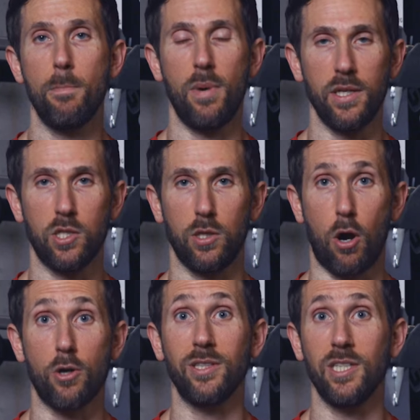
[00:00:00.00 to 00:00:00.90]
but it's
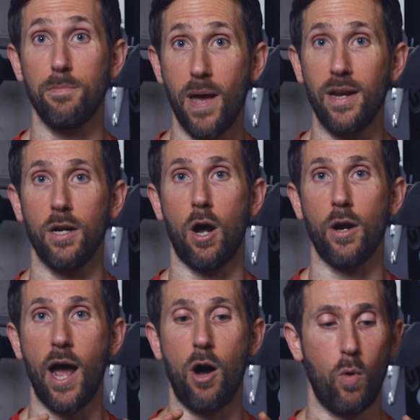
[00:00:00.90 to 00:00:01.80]
largely dependent on
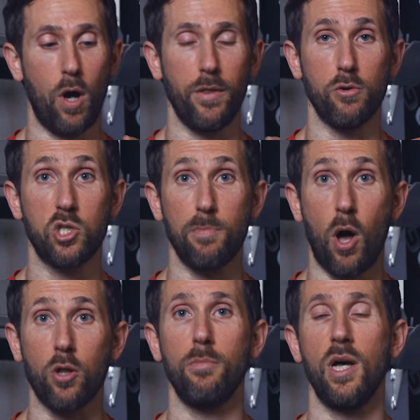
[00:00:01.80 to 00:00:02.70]
how well those
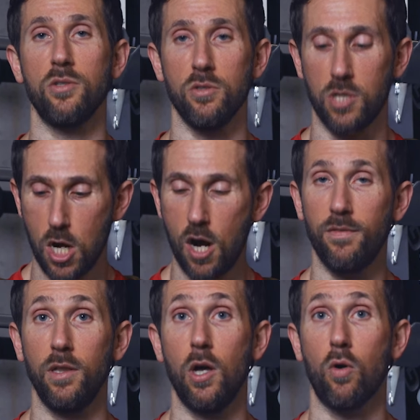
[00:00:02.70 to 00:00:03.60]
smaller muscles
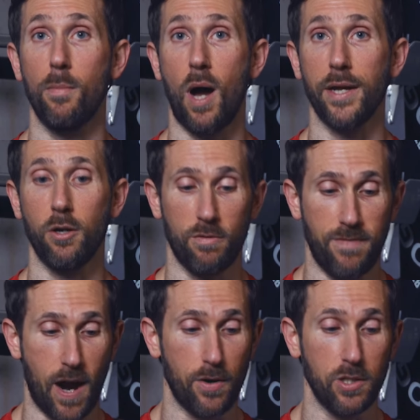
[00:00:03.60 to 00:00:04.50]
of the lower body are
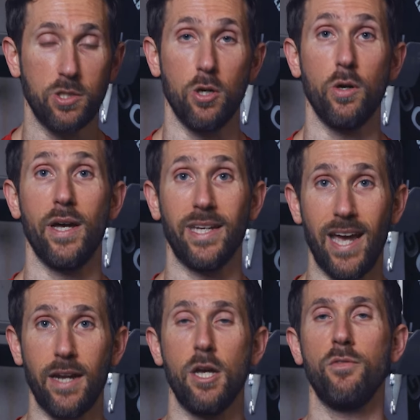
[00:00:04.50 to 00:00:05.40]
firing. So
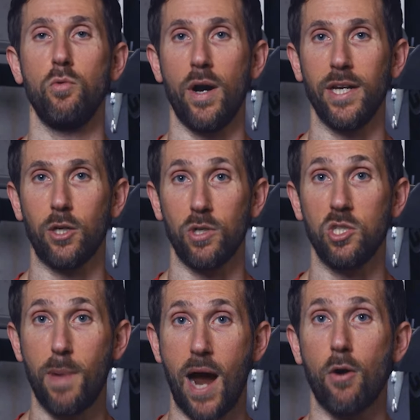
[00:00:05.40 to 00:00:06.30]
again, if you want
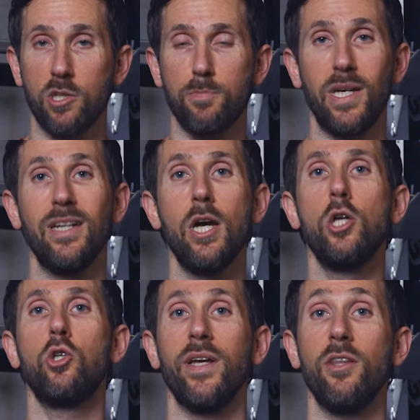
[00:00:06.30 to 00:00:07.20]
increased power and speed,
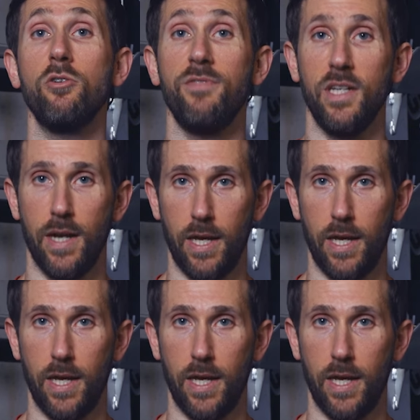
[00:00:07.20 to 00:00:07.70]
train those feet and